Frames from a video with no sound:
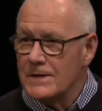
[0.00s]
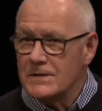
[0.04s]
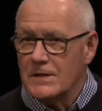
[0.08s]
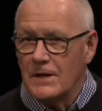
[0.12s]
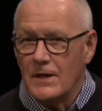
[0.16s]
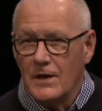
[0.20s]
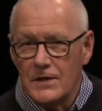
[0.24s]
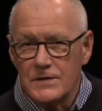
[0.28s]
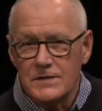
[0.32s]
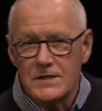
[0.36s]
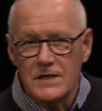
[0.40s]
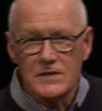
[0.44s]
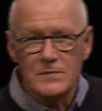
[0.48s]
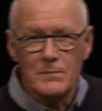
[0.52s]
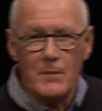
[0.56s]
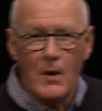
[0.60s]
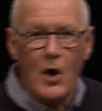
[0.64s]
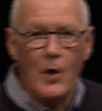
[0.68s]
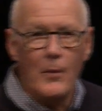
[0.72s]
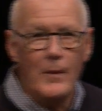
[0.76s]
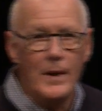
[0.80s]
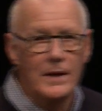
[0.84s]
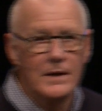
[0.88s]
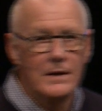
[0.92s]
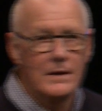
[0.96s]
So here's this
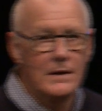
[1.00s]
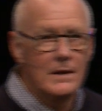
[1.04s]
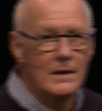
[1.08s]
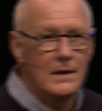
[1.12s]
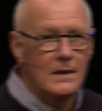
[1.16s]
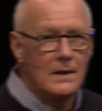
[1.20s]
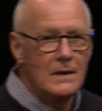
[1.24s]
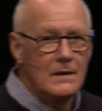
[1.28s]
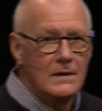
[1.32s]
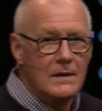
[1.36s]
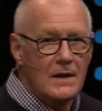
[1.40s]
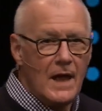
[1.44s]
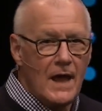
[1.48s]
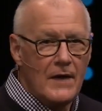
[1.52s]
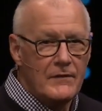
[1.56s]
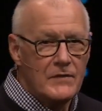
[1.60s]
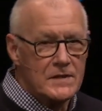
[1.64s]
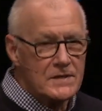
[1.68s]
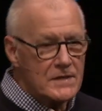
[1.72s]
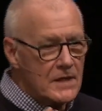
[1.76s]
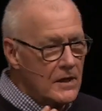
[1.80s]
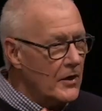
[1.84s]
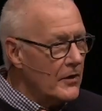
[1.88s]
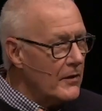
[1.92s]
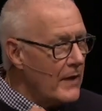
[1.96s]
moment. They have
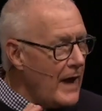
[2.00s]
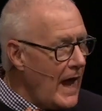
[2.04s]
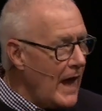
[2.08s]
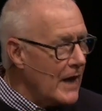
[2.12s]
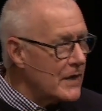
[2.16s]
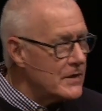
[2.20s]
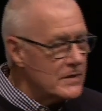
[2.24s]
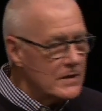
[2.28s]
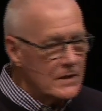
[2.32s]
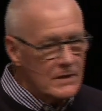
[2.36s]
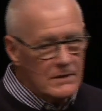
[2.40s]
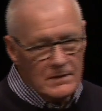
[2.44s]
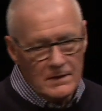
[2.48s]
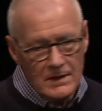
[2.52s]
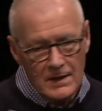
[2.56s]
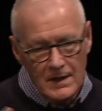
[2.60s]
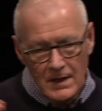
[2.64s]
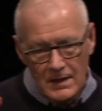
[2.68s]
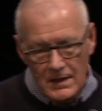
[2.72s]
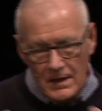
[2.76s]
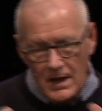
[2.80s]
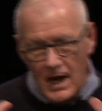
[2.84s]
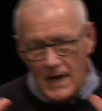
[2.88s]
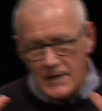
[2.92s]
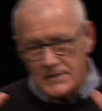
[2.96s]
this interaction.
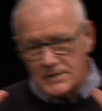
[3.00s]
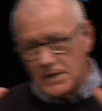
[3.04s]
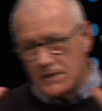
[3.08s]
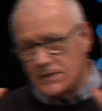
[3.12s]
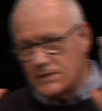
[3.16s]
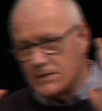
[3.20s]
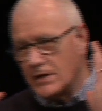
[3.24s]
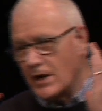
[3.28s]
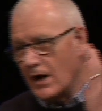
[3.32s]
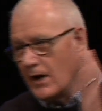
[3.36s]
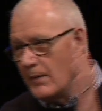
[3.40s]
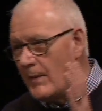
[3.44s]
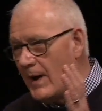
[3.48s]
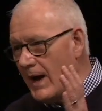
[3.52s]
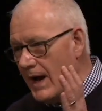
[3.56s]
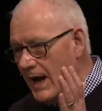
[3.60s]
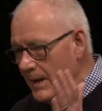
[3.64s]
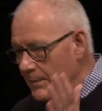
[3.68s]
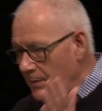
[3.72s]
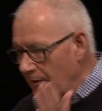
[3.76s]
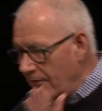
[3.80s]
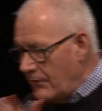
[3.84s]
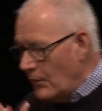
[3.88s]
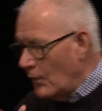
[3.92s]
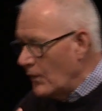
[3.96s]
God says,
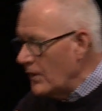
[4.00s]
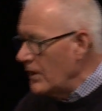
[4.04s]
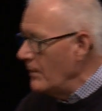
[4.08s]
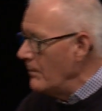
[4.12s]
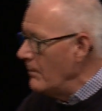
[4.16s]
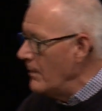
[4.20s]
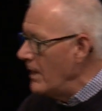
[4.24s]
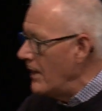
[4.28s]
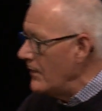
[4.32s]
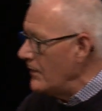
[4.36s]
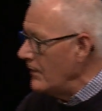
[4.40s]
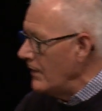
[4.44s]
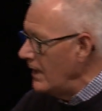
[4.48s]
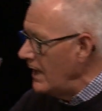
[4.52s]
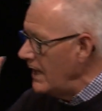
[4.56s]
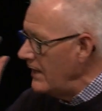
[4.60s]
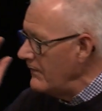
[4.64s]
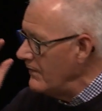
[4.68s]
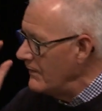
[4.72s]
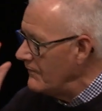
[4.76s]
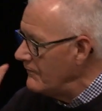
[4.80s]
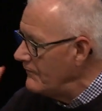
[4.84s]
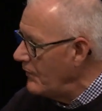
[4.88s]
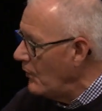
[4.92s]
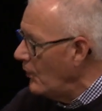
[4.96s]
Jeremiah, before your mother
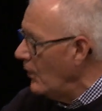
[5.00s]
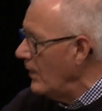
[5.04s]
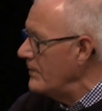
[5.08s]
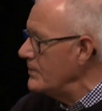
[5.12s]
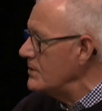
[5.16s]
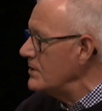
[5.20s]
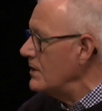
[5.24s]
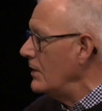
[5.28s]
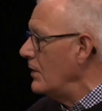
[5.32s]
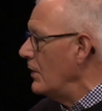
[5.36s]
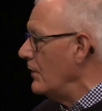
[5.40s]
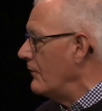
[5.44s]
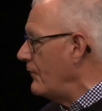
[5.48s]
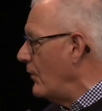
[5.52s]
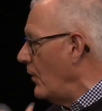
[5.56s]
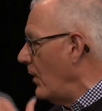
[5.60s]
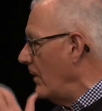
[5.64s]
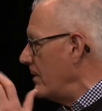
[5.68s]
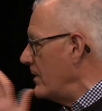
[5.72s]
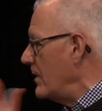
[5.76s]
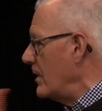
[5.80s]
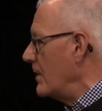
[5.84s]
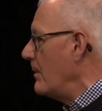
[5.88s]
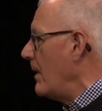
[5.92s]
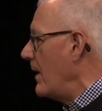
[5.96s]
even formed you, you were
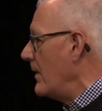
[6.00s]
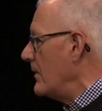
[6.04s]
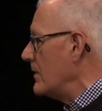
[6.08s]
formed in your